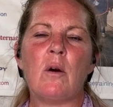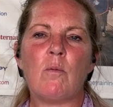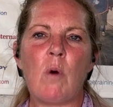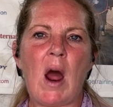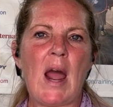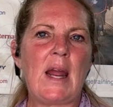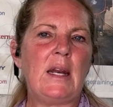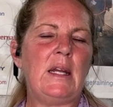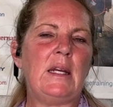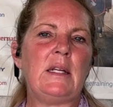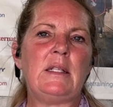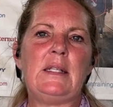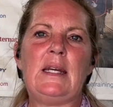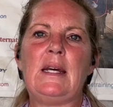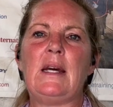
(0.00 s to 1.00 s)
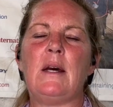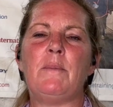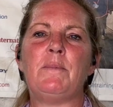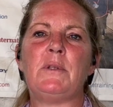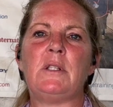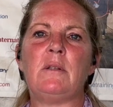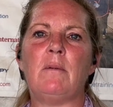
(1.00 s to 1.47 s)
riding
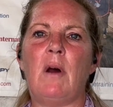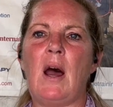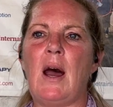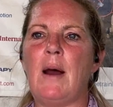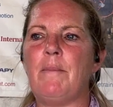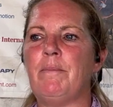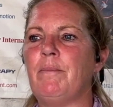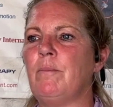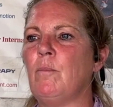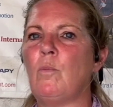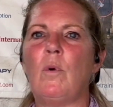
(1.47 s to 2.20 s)
tips, um,